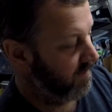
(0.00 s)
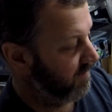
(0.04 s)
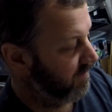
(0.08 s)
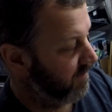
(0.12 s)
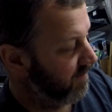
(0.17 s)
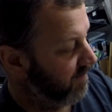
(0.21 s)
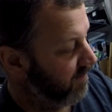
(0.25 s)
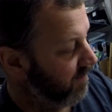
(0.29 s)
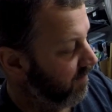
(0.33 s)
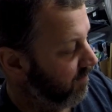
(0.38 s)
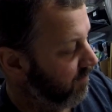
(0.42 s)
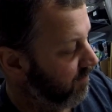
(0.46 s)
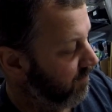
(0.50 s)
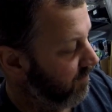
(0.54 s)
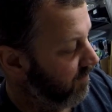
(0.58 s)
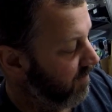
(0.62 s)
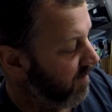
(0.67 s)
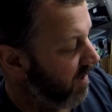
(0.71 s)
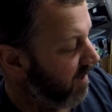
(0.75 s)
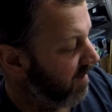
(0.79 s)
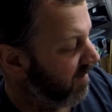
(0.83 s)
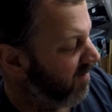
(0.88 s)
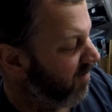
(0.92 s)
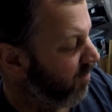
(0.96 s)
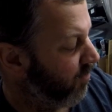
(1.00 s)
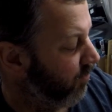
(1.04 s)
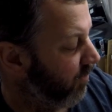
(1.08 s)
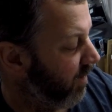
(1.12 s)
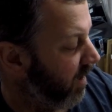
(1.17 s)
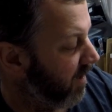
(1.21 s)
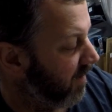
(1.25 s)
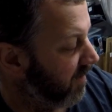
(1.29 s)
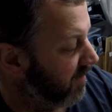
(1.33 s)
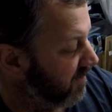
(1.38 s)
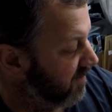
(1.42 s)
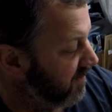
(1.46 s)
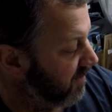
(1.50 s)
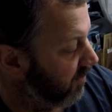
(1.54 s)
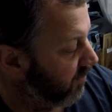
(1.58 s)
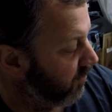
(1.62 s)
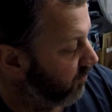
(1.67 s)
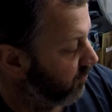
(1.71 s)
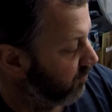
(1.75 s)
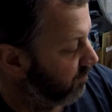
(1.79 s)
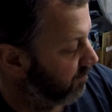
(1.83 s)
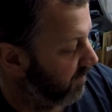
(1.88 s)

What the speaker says: you know, not a whole lot had sold,